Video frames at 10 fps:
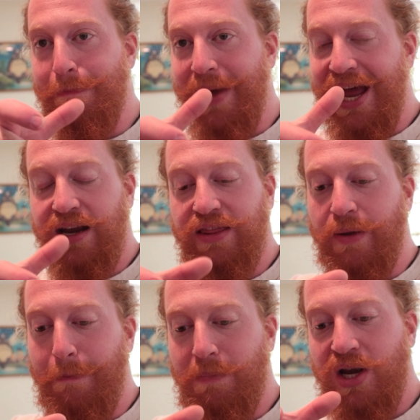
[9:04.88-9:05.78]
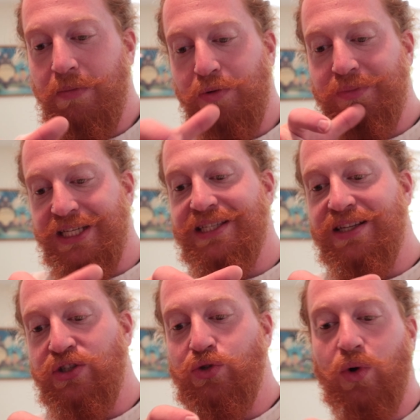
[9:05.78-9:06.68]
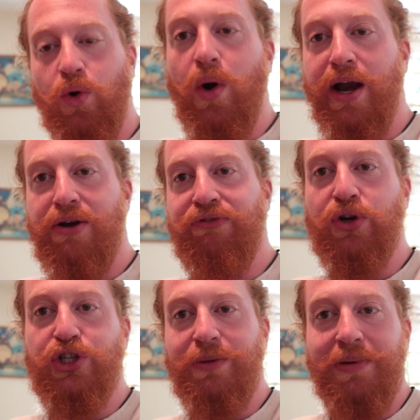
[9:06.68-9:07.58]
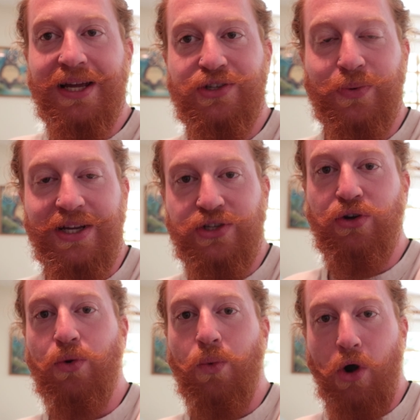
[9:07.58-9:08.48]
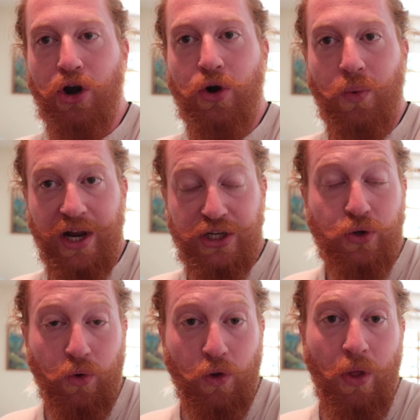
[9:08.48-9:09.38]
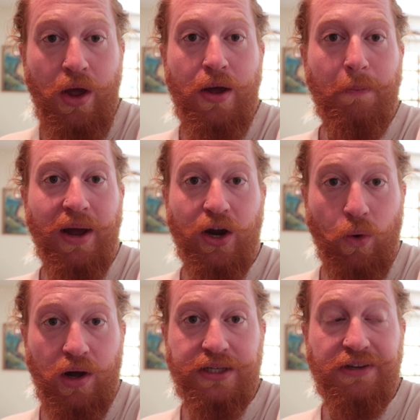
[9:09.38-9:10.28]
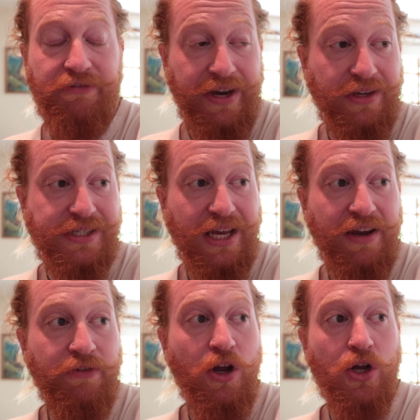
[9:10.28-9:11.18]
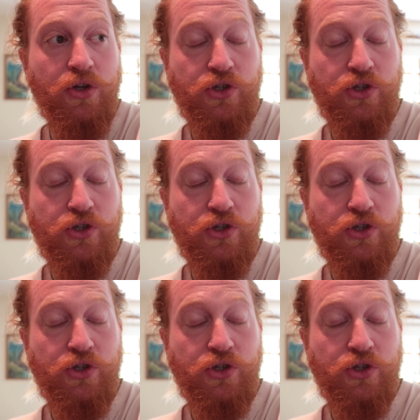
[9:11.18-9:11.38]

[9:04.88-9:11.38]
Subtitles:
met the minimum distance required for GPS rescue to work when I told my quad to failsafe,